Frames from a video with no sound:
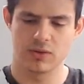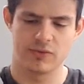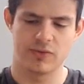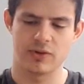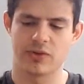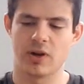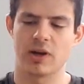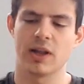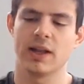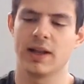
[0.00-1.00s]
it feels
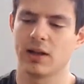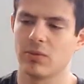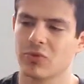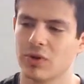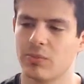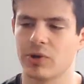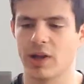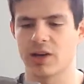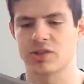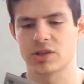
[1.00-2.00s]
sturdy, it comes with a
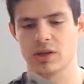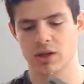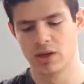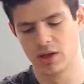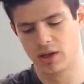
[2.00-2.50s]
protection